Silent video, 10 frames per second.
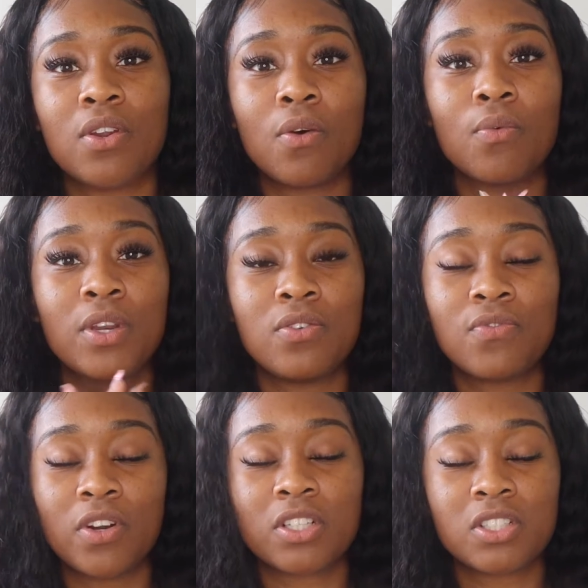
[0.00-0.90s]
know, when you
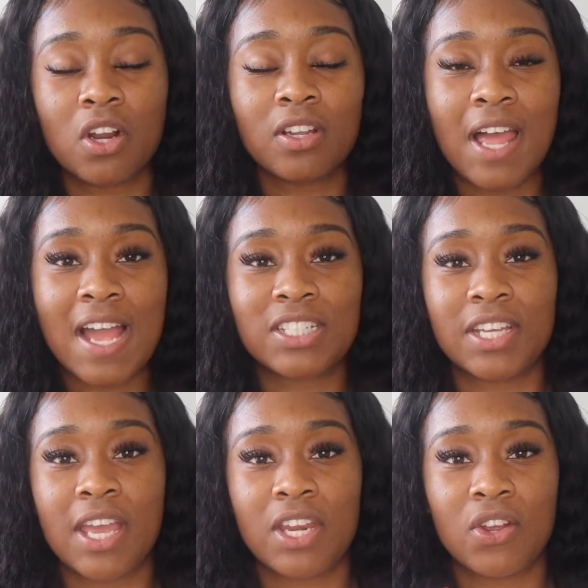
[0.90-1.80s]
first start
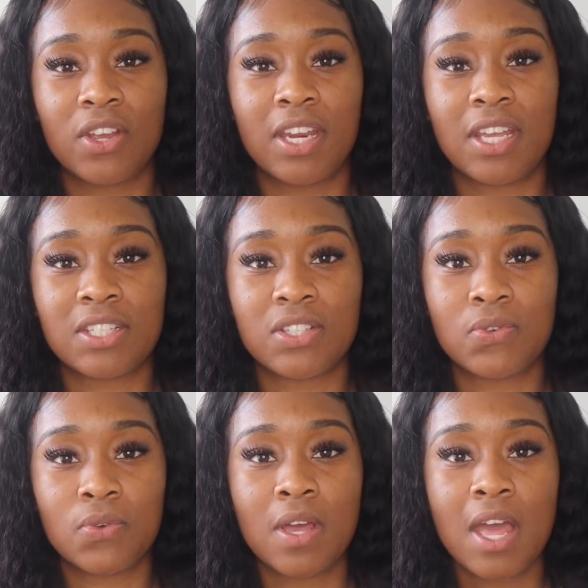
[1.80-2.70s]
lashing and you're getting
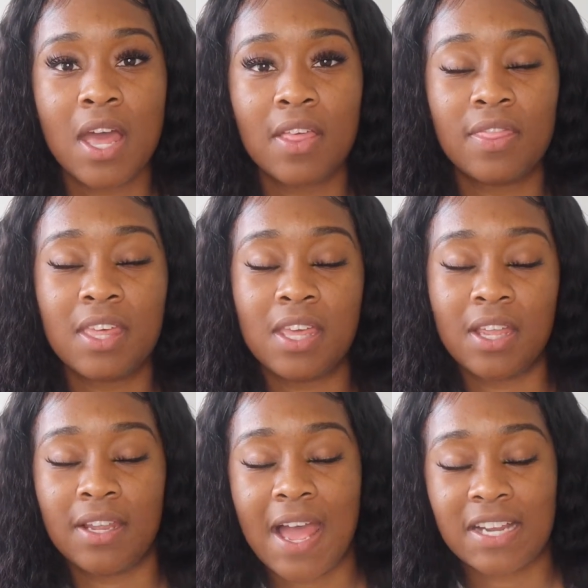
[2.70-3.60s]
into the
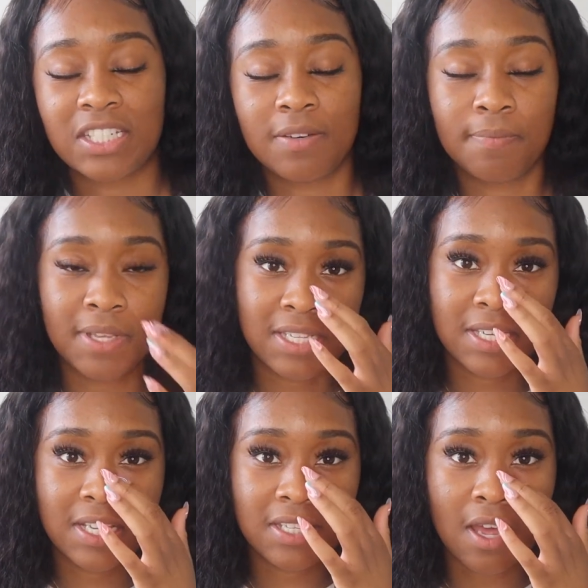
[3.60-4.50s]
lashing
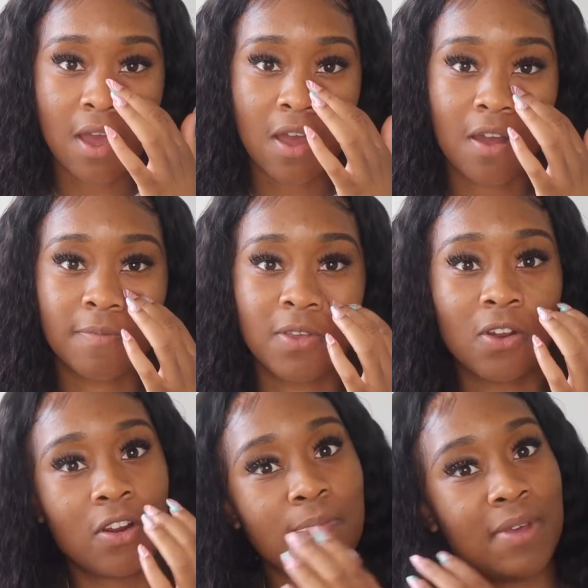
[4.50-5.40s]
business,
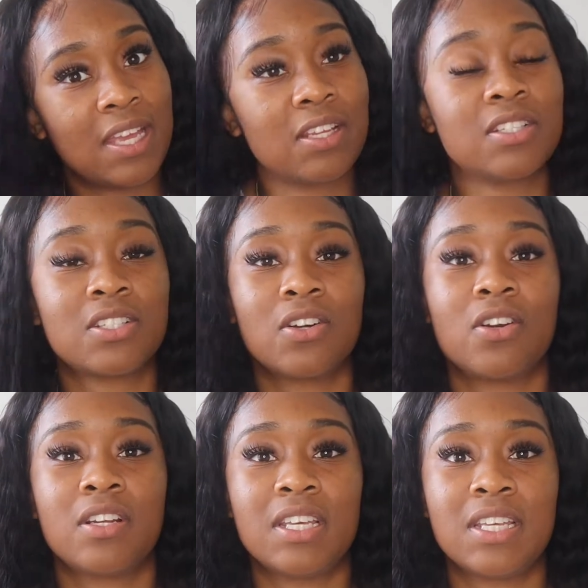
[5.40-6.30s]
your main
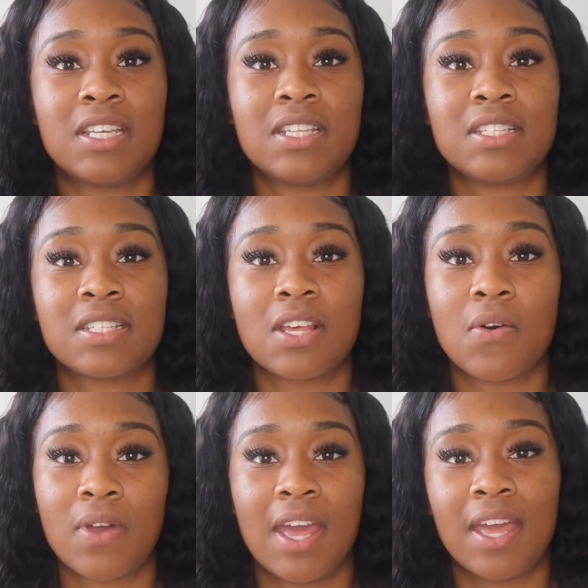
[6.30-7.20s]
concern is,
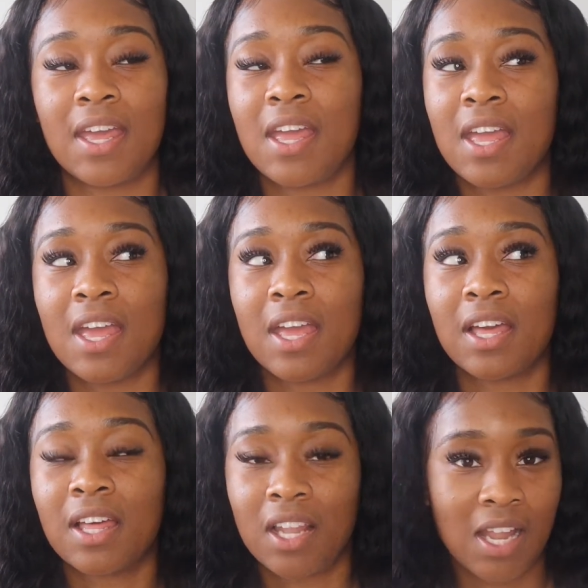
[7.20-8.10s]
okay,
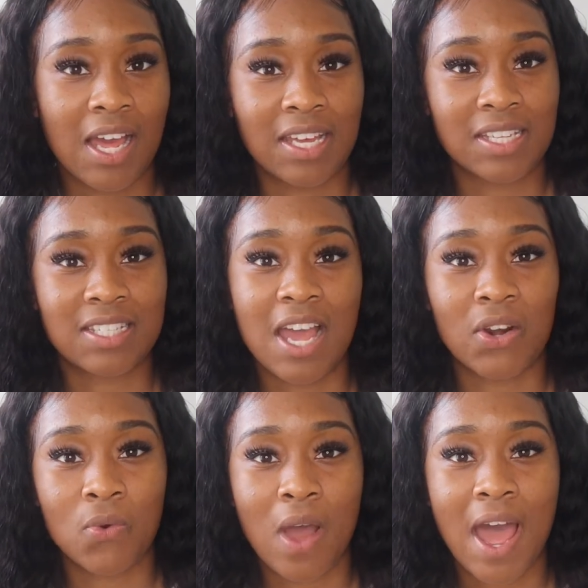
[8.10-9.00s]
clients. How
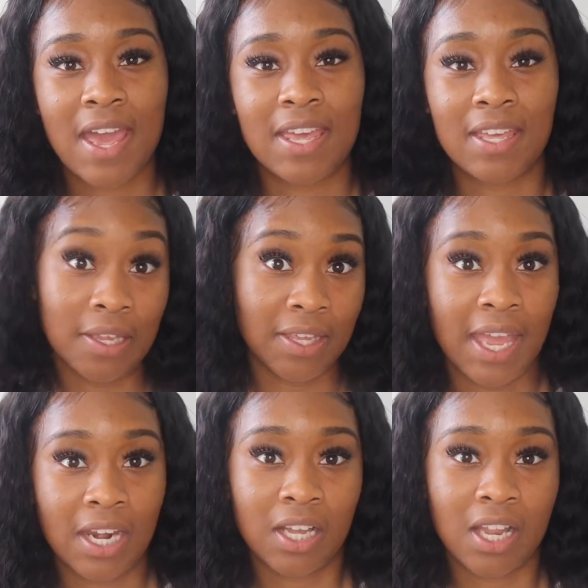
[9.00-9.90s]
do I
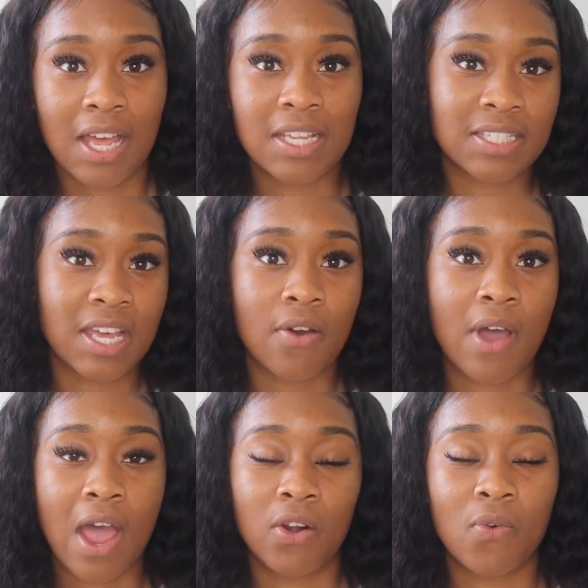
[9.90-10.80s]
gain a clientele?
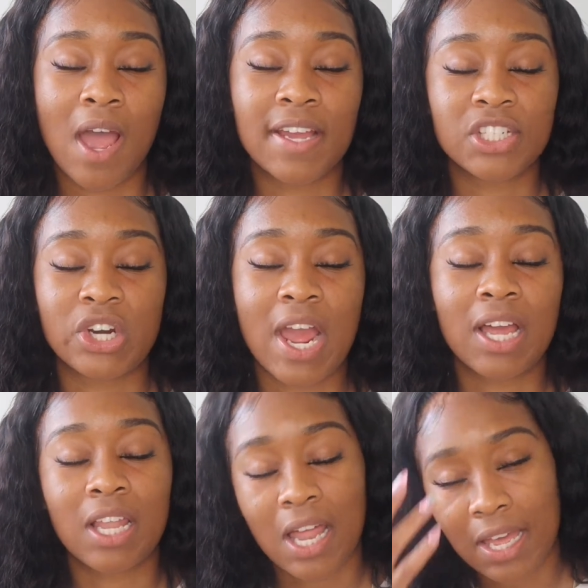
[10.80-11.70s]
How do I attract
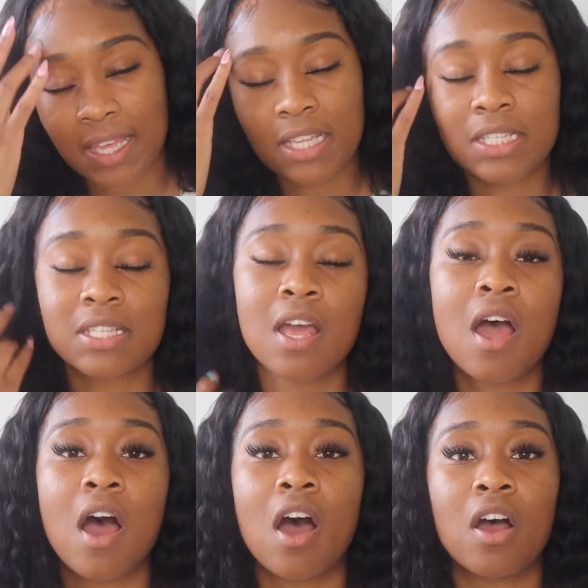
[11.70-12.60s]
clients?
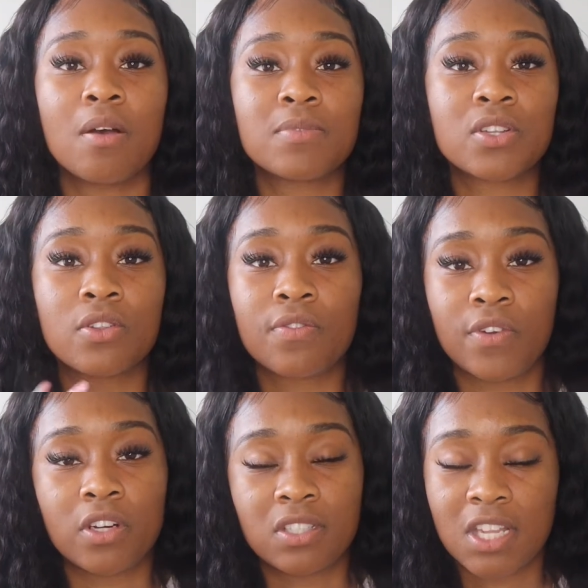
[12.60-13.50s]
So the
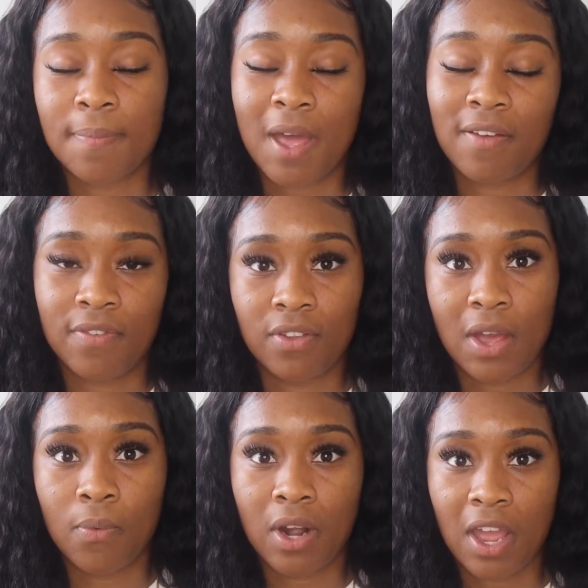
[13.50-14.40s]
first step I feel
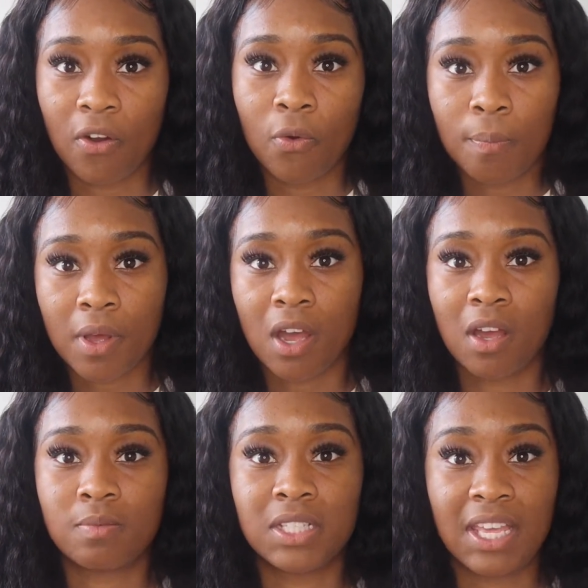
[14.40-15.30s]
that would help
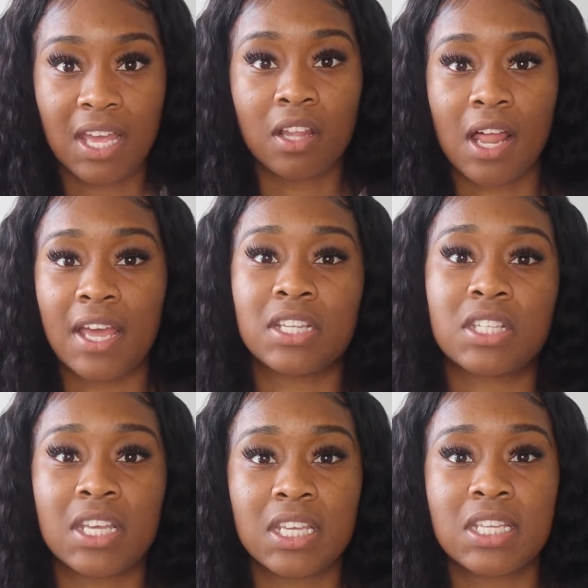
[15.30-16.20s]
to gain
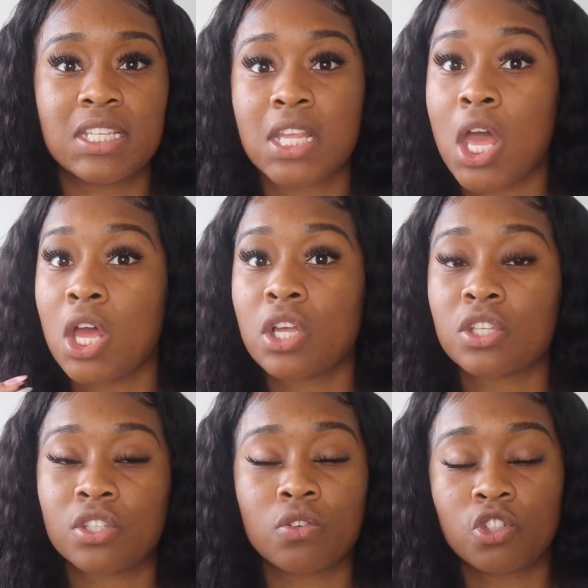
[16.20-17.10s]
clients is
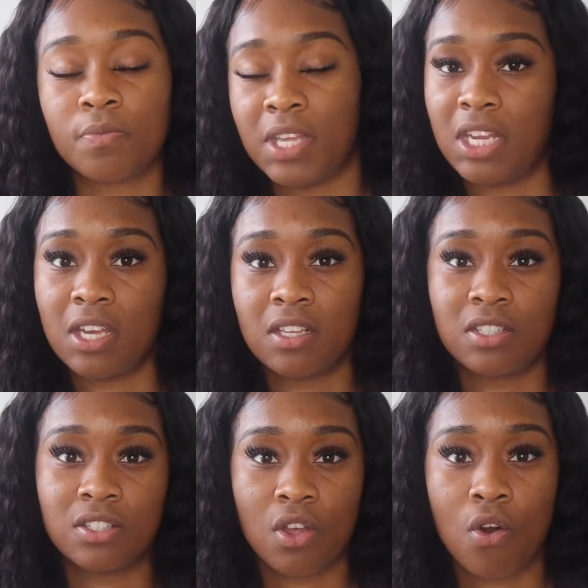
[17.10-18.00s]
social media.
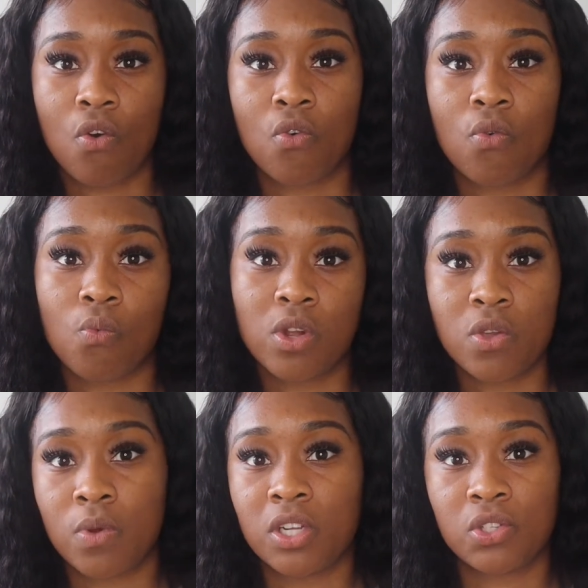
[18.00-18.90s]
So what
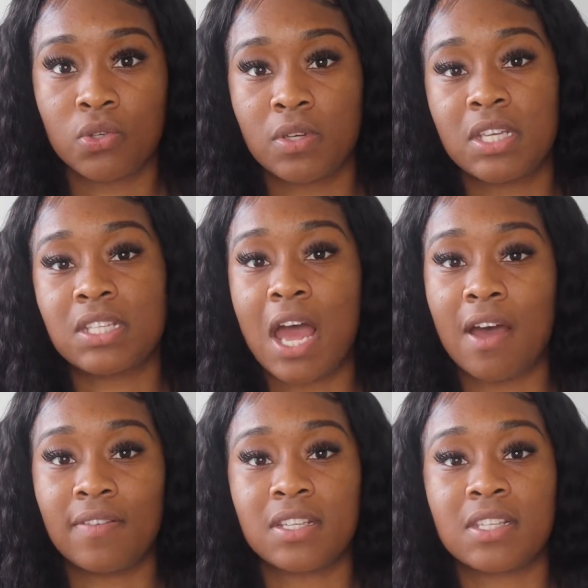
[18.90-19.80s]
you want to do is
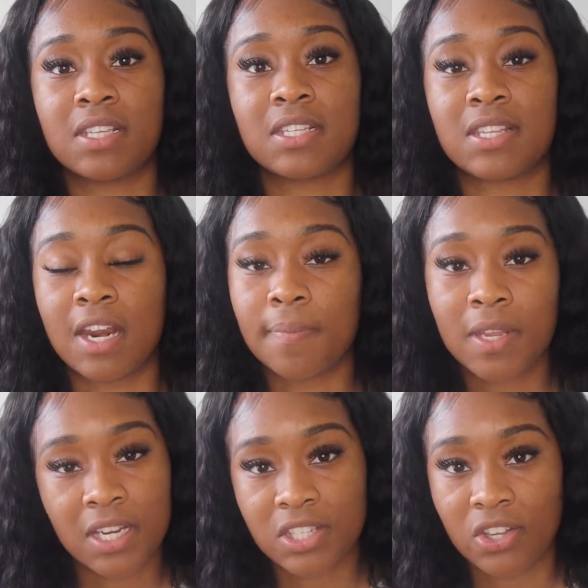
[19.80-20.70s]
obviously set up
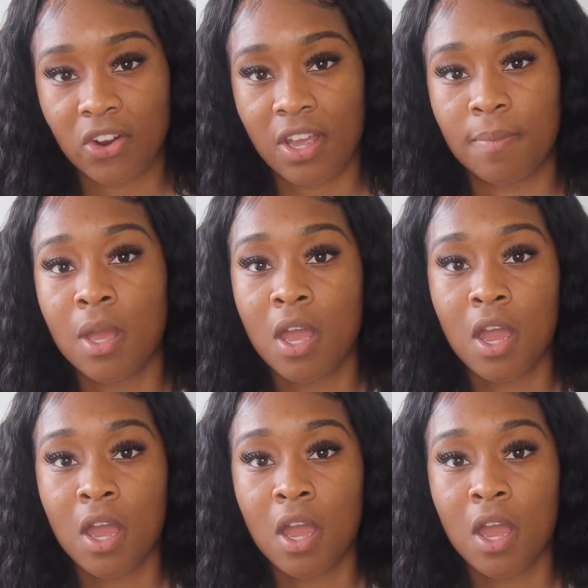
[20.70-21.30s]
an Instagram